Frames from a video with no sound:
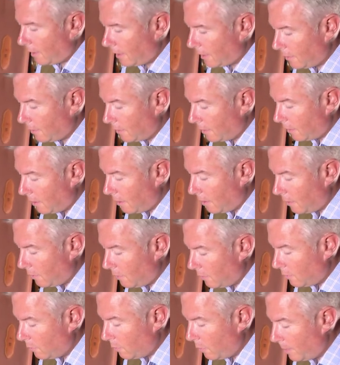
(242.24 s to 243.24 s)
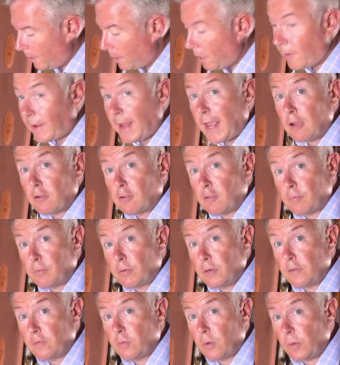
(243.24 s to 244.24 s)
us that the gun will be going out of
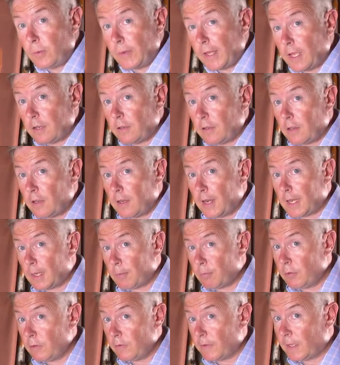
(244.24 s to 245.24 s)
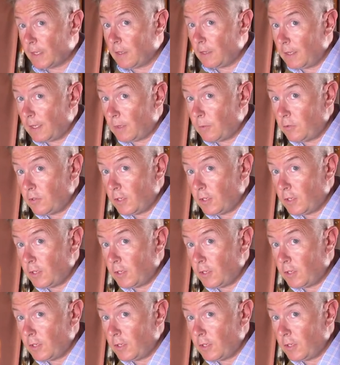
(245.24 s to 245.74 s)
proof when we get to the next proof size,